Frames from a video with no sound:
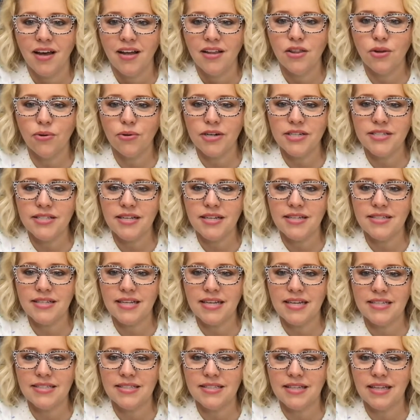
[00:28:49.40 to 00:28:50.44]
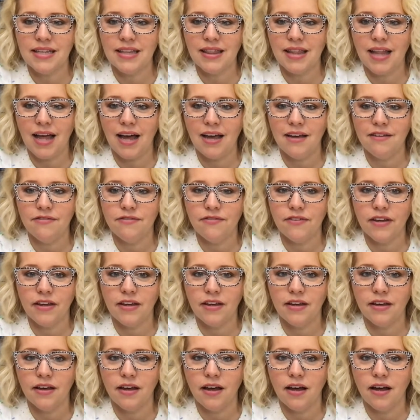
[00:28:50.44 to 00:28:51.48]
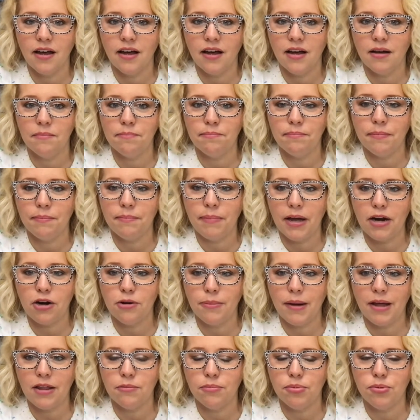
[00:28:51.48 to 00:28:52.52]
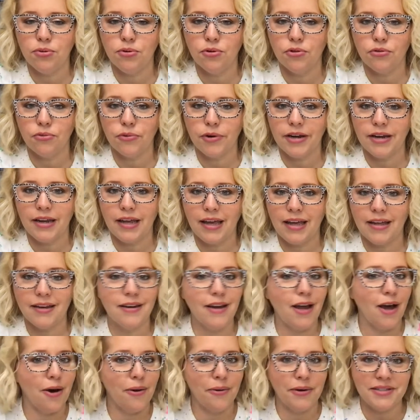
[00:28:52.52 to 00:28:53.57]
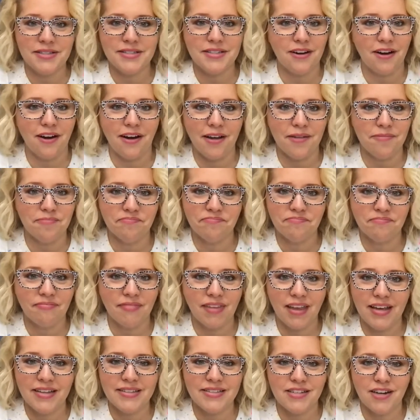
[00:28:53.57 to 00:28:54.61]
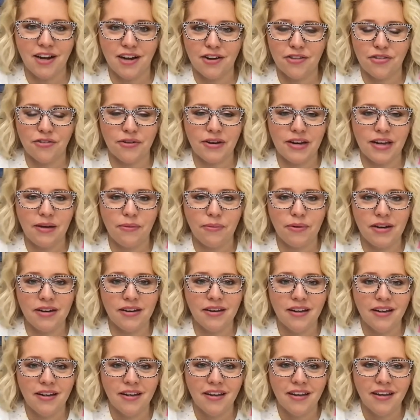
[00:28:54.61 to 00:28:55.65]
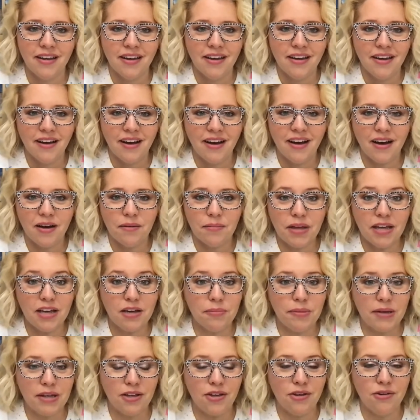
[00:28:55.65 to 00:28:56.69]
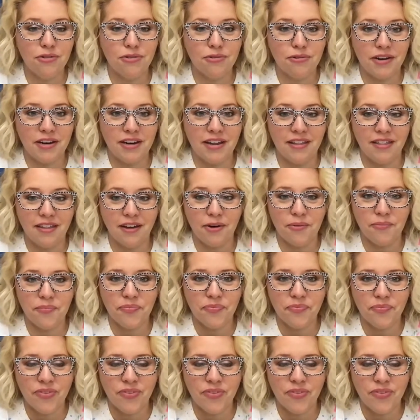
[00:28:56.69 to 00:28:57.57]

Lori says, Is the life uh, better by the pool 3D? No, it's not. It's not a 3D one. Um, it could be cute 3D though.